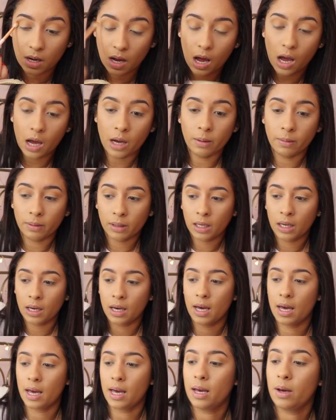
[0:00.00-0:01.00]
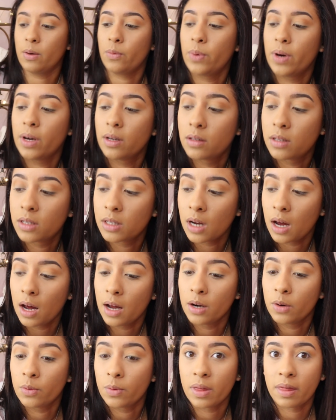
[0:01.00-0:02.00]
Okay, we are
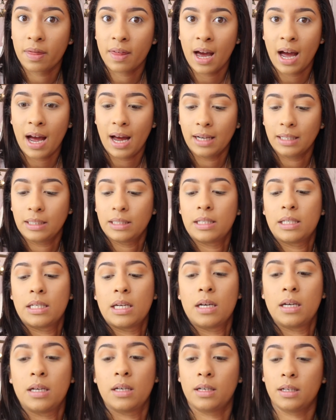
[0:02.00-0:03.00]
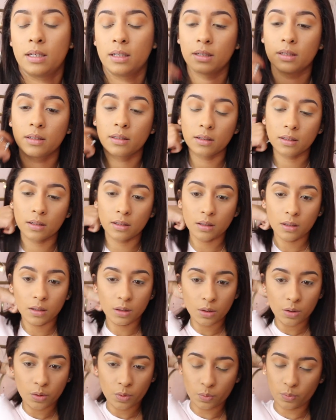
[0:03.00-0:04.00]
done with that.
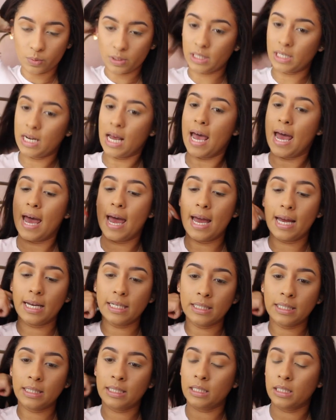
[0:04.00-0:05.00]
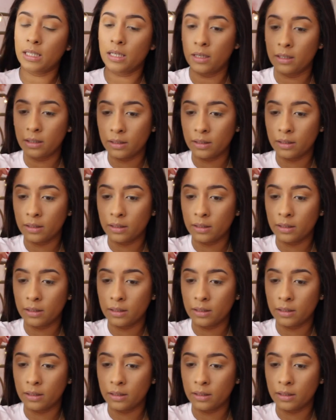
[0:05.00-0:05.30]
What's next?